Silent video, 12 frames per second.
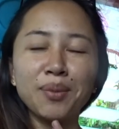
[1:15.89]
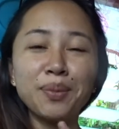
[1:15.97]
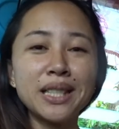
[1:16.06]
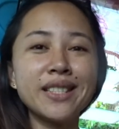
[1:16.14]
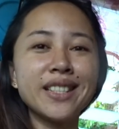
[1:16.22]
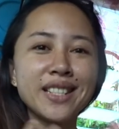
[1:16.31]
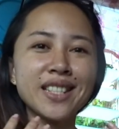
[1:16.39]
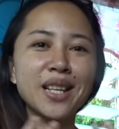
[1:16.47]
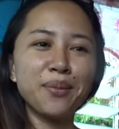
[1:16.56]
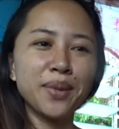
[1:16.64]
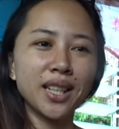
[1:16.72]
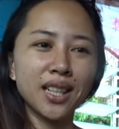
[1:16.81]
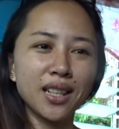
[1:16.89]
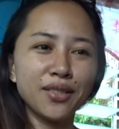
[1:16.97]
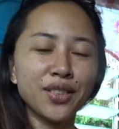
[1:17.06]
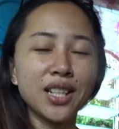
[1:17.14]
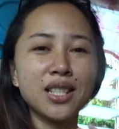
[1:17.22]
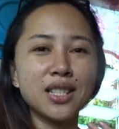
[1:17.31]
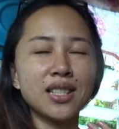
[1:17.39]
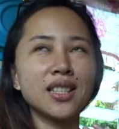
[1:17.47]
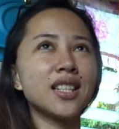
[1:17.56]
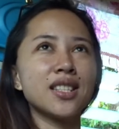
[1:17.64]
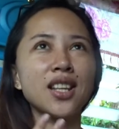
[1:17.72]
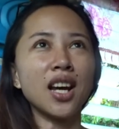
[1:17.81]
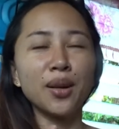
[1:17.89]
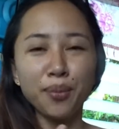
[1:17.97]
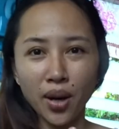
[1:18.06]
business namin na fast na snack